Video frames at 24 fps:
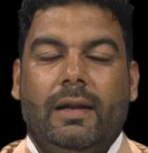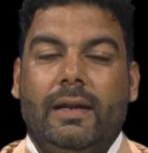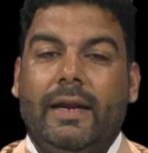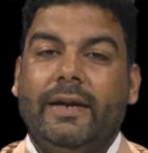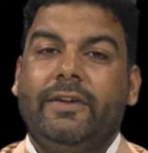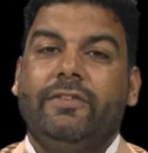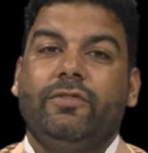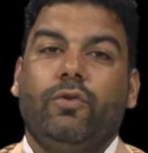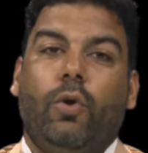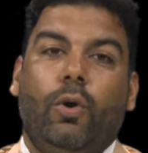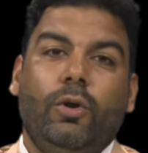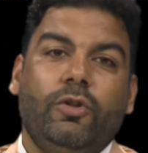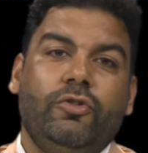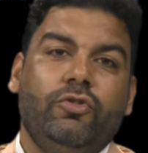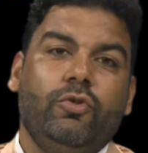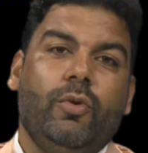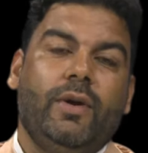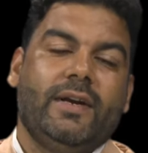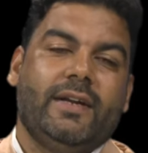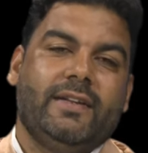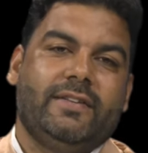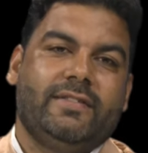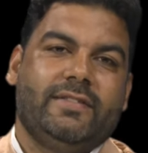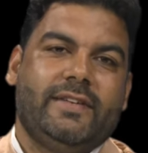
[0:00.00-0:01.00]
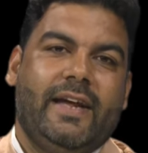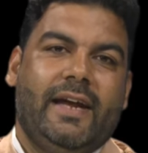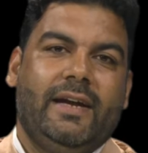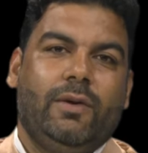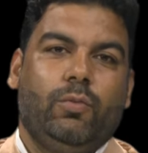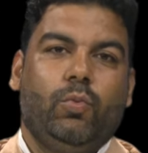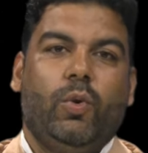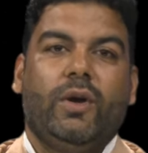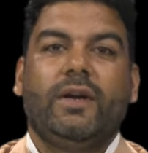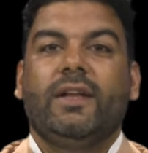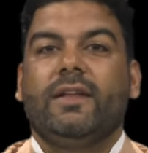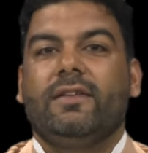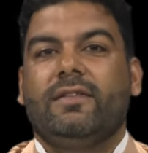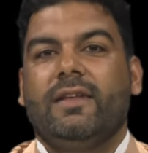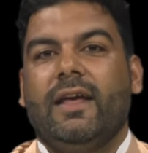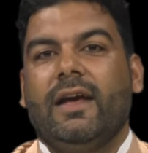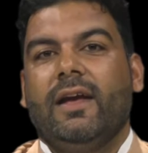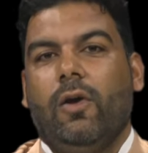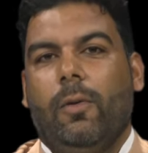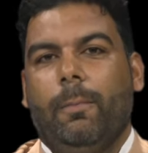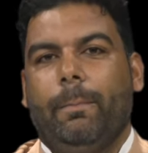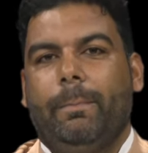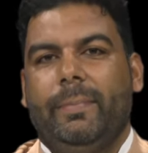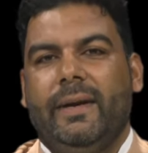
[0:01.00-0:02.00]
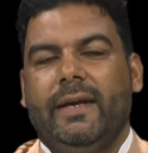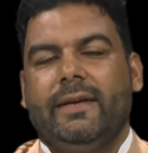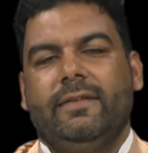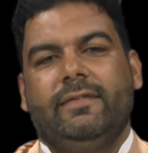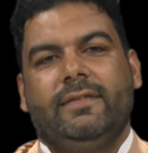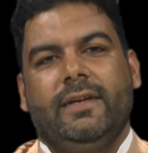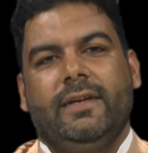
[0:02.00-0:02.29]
Let's also understand what is a complex